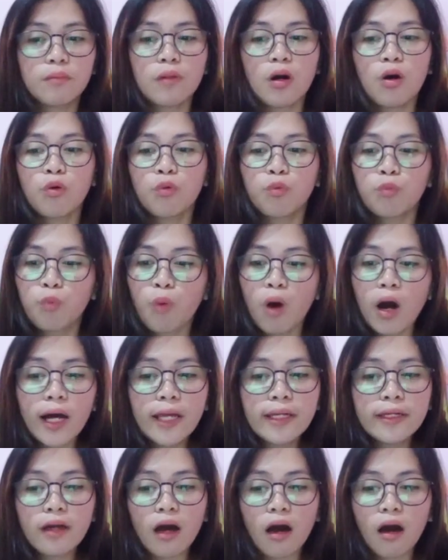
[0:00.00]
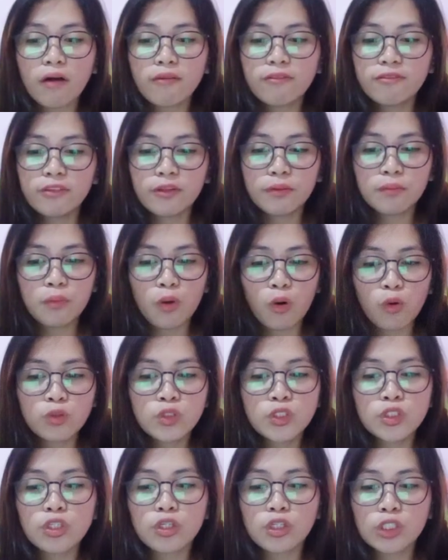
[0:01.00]
one of the
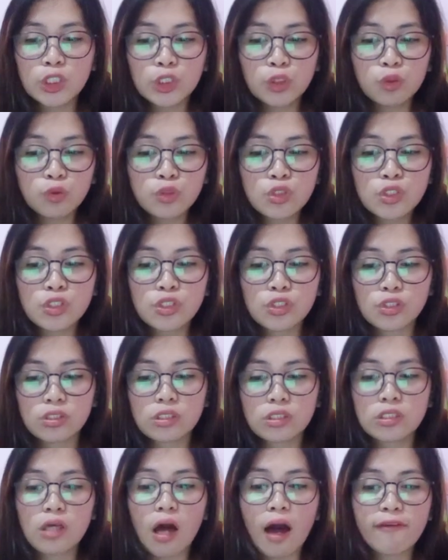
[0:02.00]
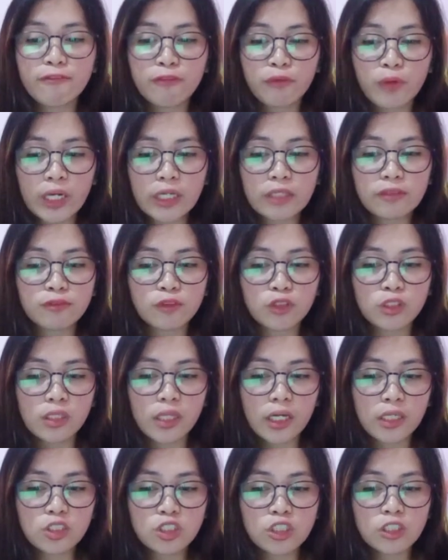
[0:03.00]
most used software for
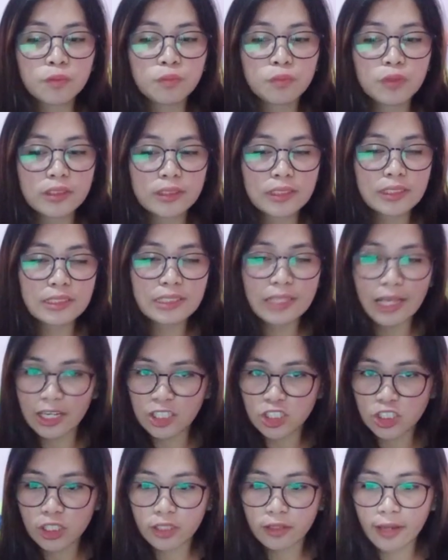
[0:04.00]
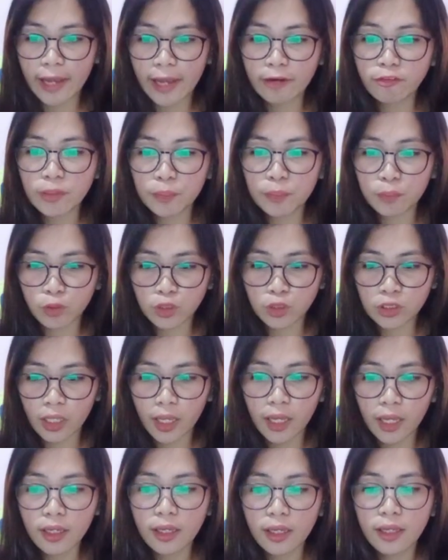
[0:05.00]
lecture presentation and
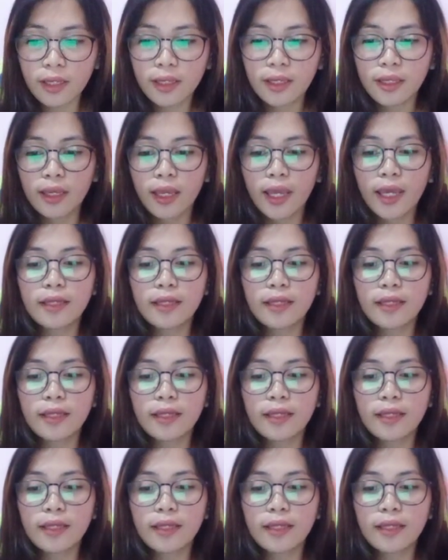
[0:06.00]
reporting, and